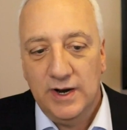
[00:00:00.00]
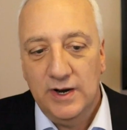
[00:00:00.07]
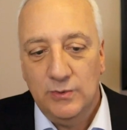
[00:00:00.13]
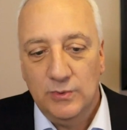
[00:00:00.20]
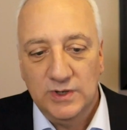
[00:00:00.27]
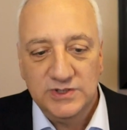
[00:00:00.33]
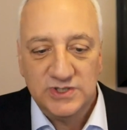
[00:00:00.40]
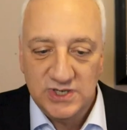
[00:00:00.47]
on it,
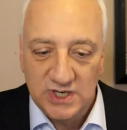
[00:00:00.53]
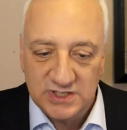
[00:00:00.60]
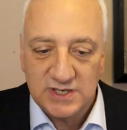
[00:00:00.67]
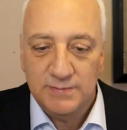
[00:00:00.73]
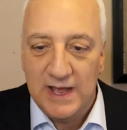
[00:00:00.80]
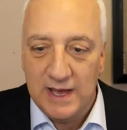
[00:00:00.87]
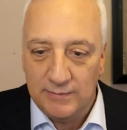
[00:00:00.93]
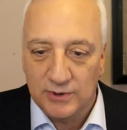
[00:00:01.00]
it was
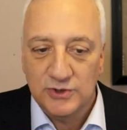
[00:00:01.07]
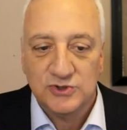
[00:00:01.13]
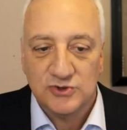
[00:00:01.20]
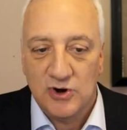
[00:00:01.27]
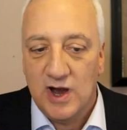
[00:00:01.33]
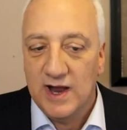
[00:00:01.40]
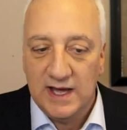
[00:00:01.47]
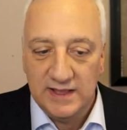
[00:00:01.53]
just to be able to
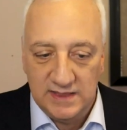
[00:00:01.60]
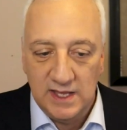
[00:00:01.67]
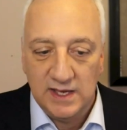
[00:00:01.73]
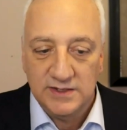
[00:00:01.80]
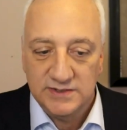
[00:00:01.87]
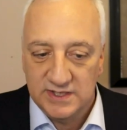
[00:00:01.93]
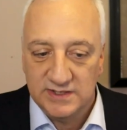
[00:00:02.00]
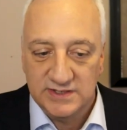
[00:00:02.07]
try, I
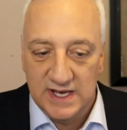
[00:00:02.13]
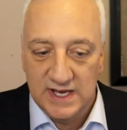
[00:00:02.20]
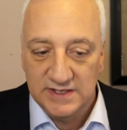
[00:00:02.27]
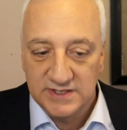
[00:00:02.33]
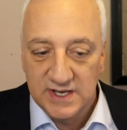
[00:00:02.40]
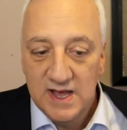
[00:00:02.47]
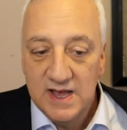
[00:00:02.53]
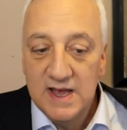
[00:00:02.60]
think, is
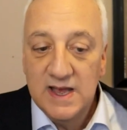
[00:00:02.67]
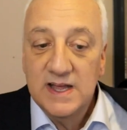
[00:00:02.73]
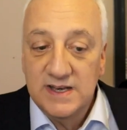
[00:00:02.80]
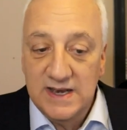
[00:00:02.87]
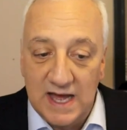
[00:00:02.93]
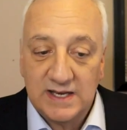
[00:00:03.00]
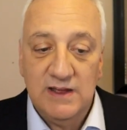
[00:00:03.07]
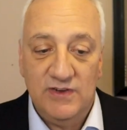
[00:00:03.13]
success
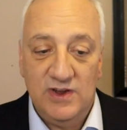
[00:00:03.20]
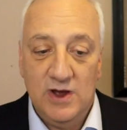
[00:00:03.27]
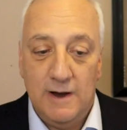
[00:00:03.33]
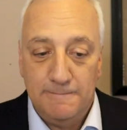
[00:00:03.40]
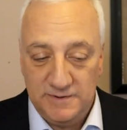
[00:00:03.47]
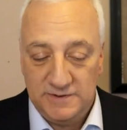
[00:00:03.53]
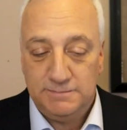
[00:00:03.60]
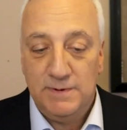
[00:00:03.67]
not giving
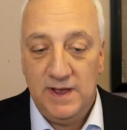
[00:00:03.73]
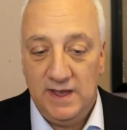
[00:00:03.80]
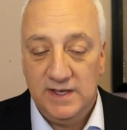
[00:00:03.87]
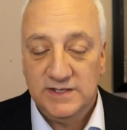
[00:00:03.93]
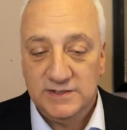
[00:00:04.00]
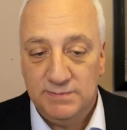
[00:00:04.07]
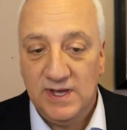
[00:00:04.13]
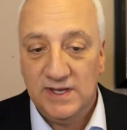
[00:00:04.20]
up is being
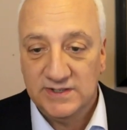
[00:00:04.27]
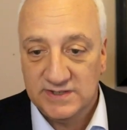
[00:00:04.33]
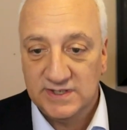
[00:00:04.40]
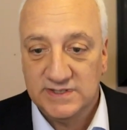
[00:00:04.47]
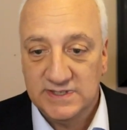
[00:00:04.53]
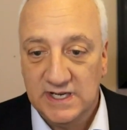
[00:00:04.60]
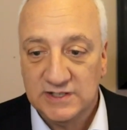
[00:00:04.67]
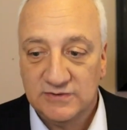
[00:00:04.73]
is being
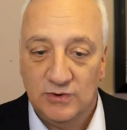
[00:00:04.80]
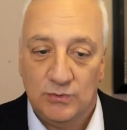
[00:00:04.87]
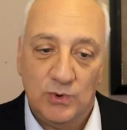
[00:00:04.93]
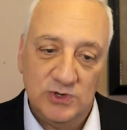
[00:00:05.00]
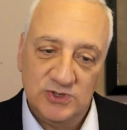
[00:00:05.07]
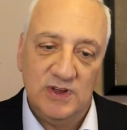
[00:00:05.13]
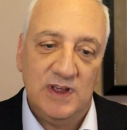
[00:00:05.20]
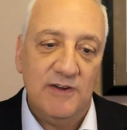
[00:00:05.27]
successful.
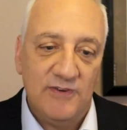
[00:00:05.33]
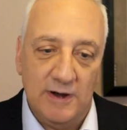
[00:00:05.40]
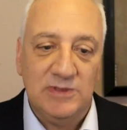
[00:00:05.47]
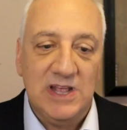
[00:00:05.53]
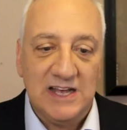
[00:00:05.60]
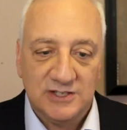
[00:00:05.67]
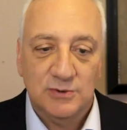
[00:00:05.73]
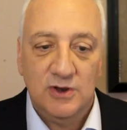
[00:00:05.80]
Once you give
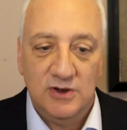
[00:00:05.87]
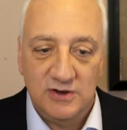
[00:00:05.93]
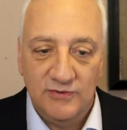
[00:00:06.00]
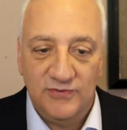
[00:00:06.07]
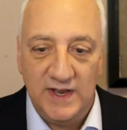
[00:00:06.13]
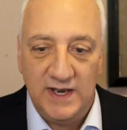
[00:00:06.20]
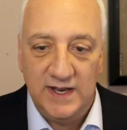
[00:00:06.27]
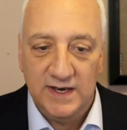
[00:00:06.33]
up, that's when you're
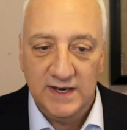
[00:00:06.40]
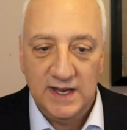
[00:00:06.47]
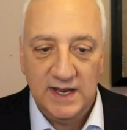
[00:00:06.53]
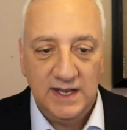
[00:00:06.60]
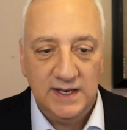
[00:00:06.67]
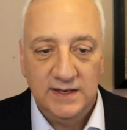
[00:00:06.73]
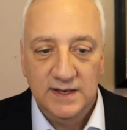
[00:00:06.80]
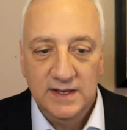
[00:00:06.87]
defeated.
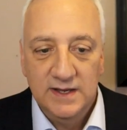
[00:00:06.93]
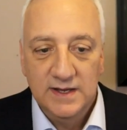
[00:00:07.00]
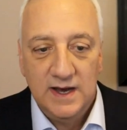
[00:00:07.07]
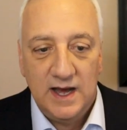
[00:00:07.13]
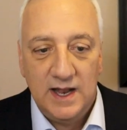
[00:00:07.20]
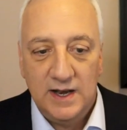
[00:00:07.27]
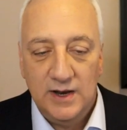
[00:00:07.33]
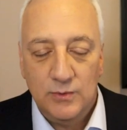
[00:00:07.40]
And
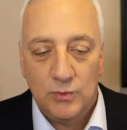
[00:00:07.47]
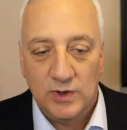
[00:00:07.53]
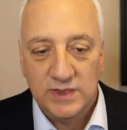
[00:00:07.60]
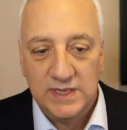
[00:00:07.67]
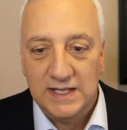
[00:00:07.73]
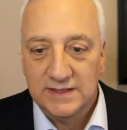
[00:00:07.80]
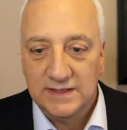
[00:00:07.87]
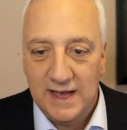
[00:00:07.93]
I didn't want
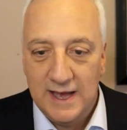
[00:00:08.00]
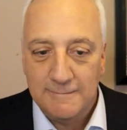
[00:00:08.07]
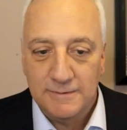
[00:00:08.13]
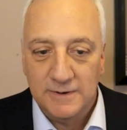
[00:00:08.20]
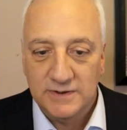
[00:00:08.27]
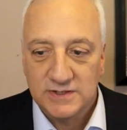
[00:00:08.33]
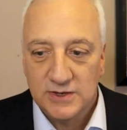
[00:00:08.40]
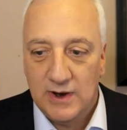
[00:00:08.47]
that to
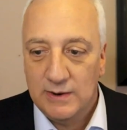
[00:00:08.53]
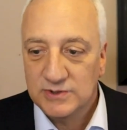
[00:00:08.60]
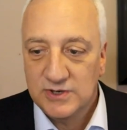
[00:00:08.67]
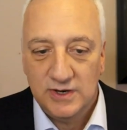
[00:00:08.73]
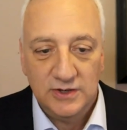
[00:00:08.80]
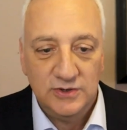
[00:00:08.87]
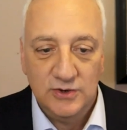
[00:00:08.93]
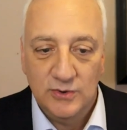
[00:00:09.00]
happen. So I was
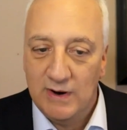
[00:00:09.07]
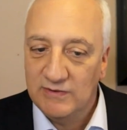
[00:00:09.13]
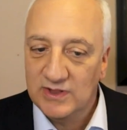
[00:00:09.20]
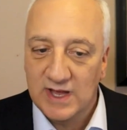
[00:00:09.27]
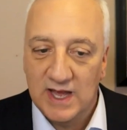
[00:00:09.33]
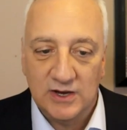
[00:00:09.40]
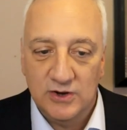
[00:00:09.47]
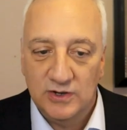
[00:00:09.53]
going to do
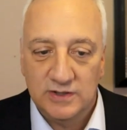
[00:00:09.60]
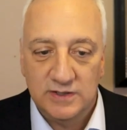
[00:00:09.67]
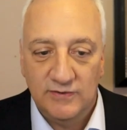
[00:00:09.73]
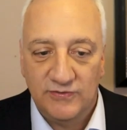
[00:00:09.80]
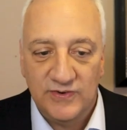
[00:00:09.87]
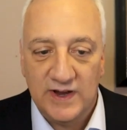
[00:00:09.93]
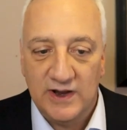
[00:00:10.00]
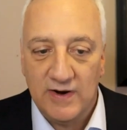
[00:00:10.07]
everything I could
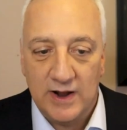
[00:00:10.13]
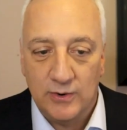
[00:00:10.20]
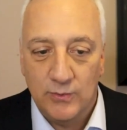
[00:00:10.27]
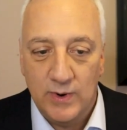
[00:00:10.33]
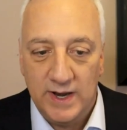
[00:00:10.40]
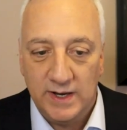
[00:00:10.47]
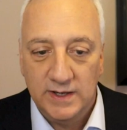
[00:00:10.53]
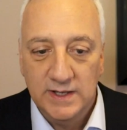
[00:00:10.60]
to figure out a
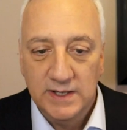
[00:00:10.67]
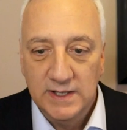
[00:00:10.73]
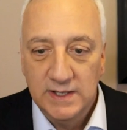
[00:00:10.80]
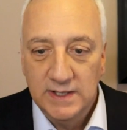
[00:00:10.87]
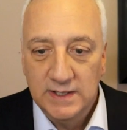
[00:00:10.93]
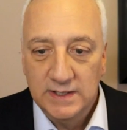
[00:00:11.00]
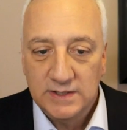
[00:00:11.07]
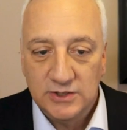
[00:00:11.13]
way to
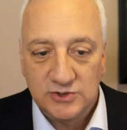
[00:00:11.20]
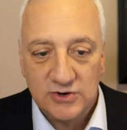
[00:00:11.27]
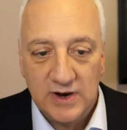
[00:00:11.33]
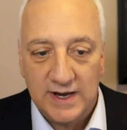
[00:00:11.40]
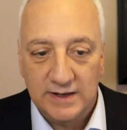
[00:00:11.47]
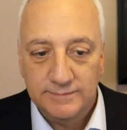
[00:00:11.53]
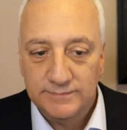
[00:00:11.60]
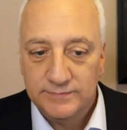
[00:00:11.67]
to
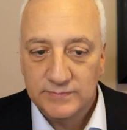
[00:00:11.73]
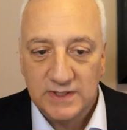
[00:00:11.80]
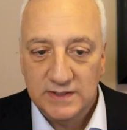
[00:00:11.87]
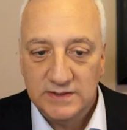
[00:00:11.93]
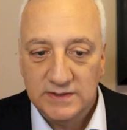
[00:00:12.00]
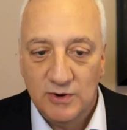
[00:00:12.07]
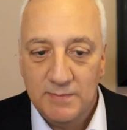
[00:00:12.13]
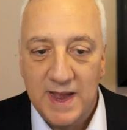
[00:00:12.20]
try to
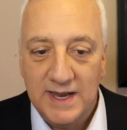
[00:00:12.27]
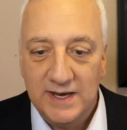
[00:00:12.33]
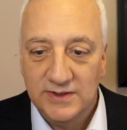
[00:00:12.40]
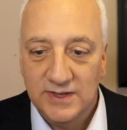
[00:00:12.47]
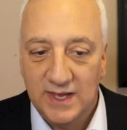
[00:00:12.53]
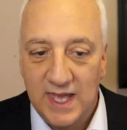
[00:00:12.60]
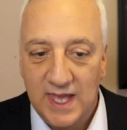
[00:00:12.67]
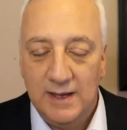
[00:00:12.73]
remain
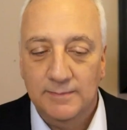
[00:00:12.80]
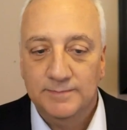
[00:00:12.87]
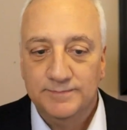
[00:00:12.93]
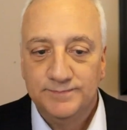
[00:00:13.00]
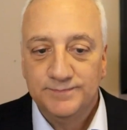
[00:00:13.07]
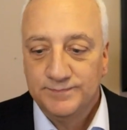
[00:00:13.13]
in the game.